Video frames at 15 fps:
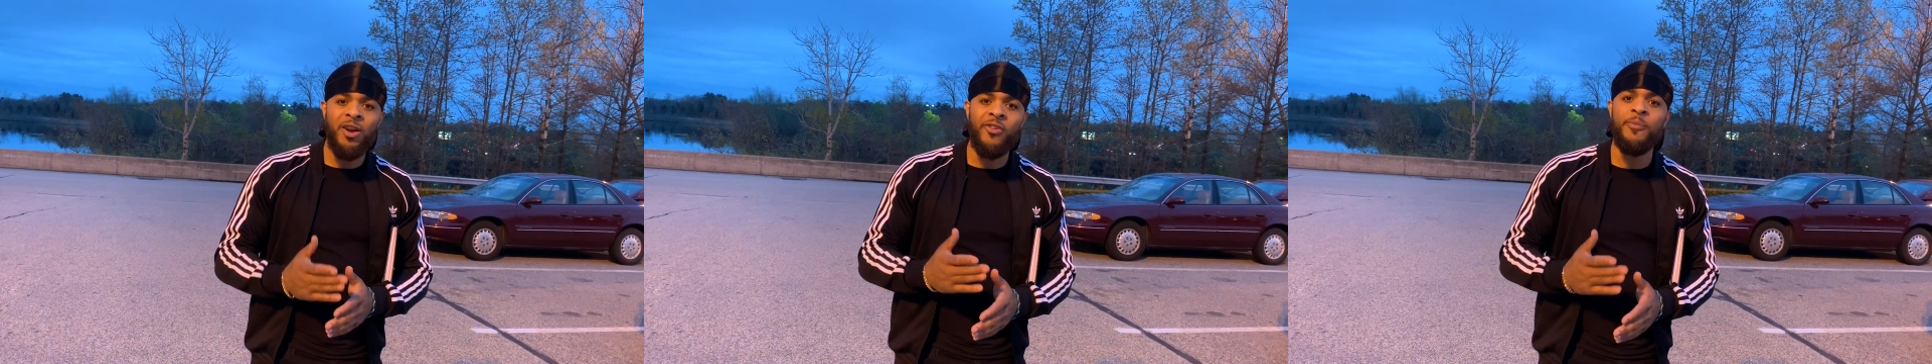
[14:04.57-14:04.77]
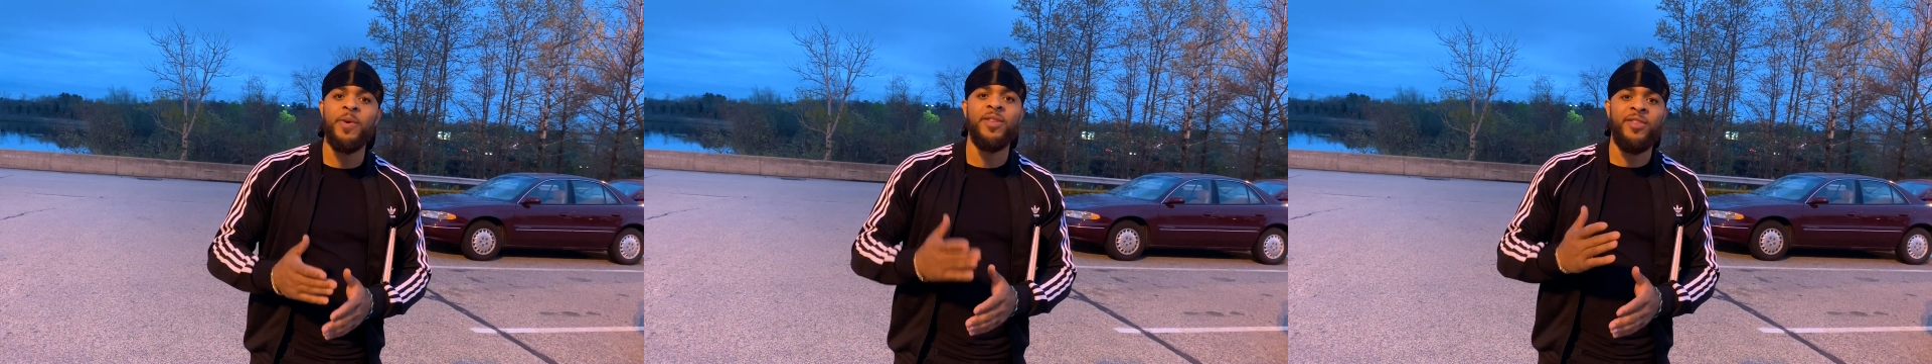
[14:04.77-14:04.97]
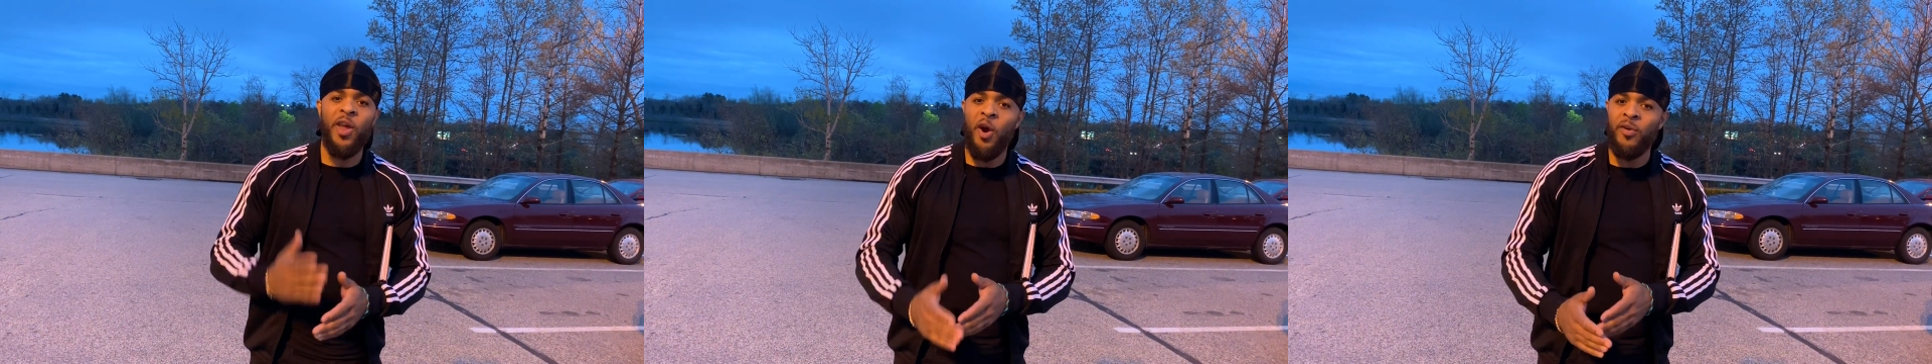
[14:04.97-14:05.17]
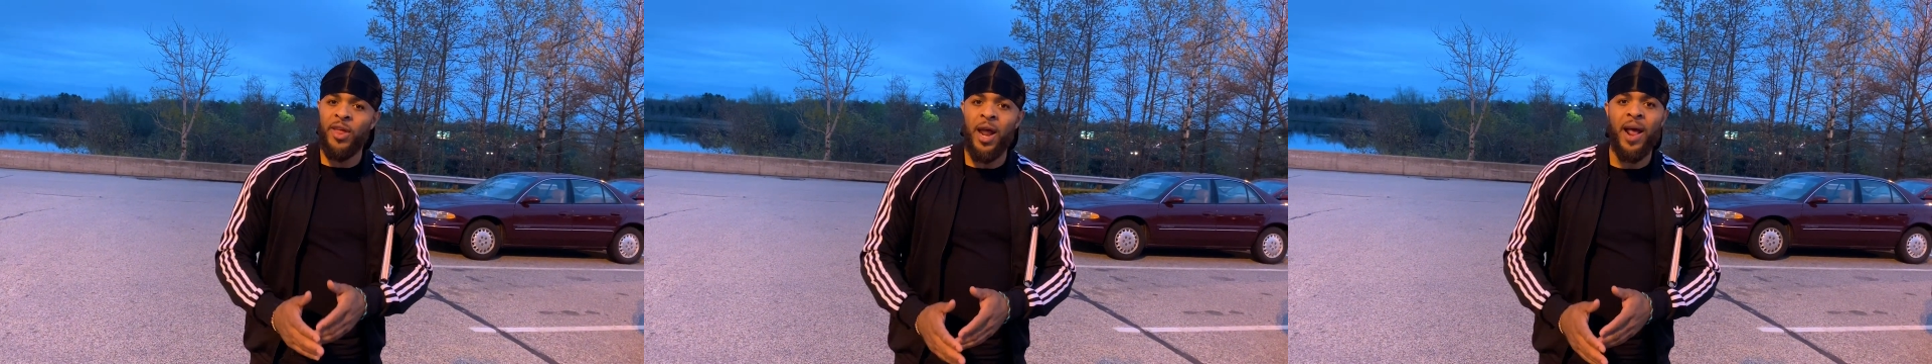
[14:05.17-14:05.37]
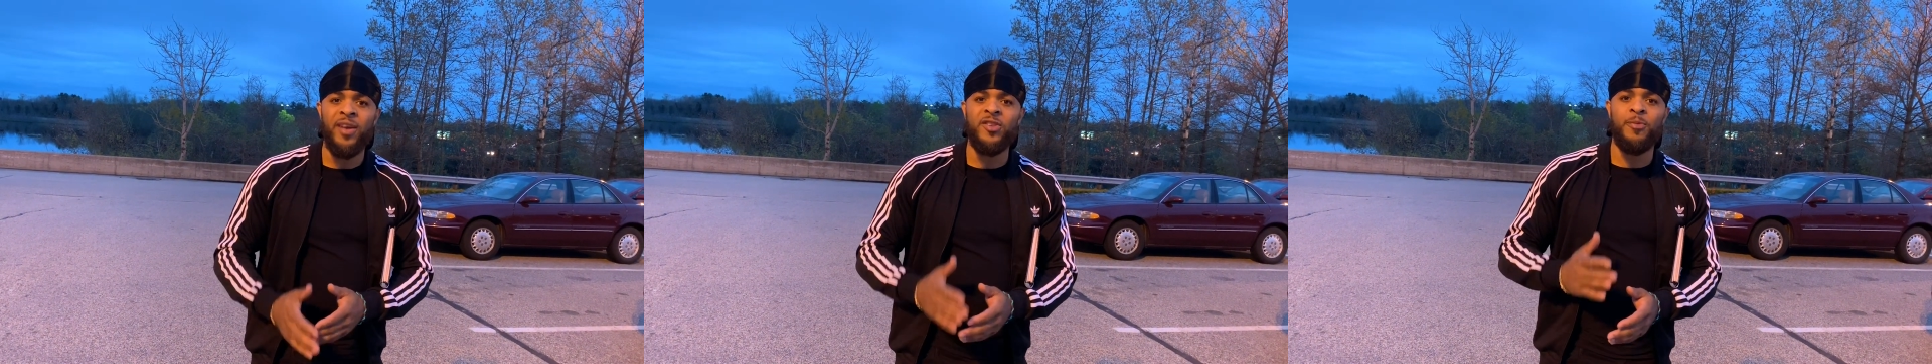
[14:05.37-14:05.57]
of material
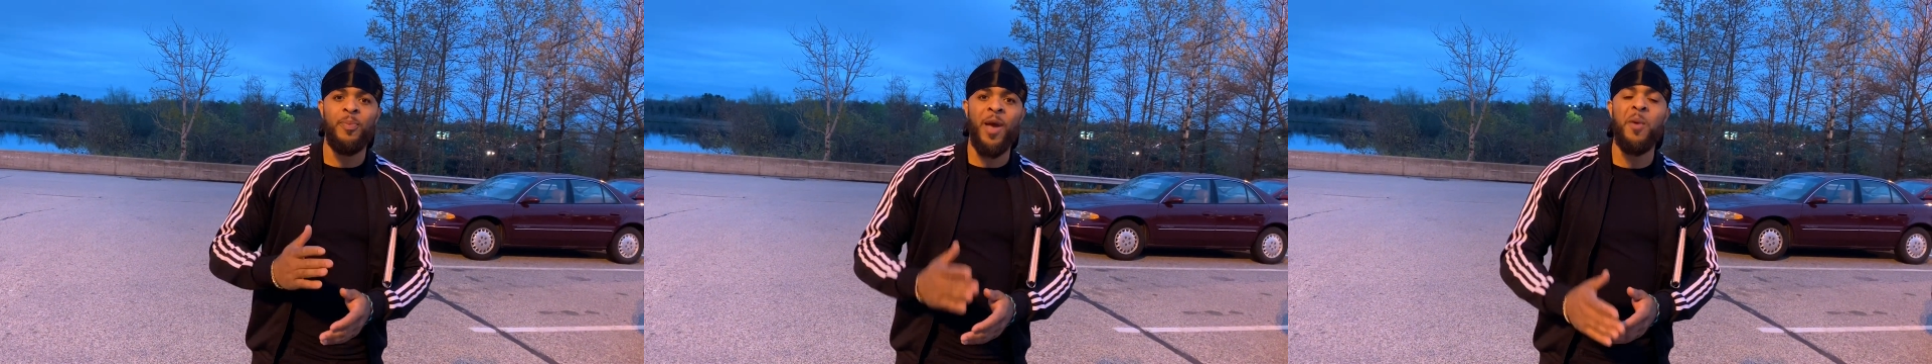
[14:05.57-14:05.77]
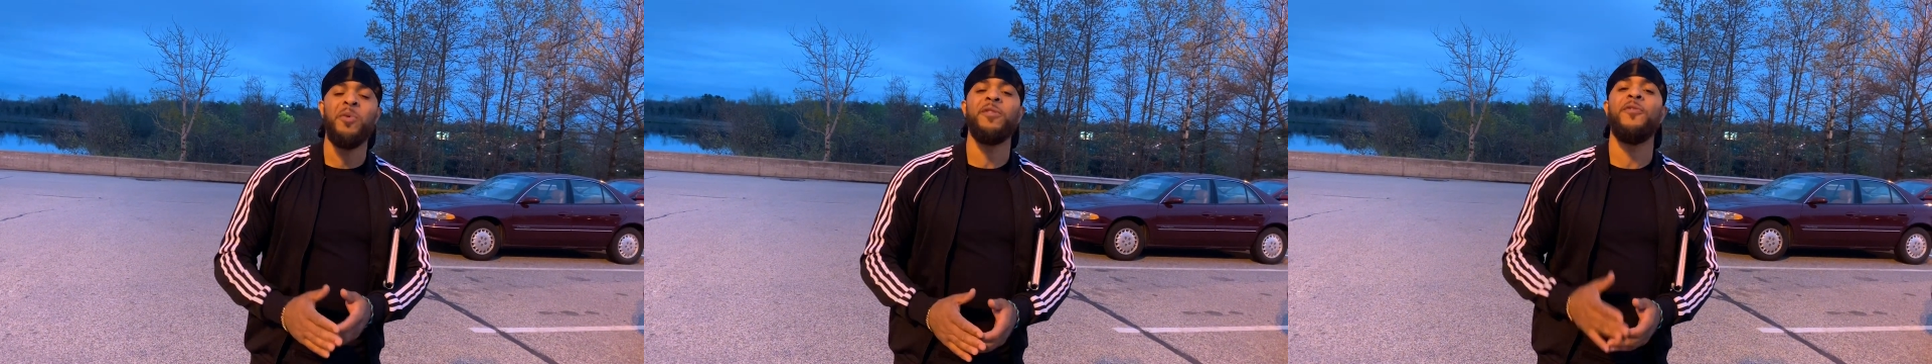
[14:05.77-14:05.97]
that I spent was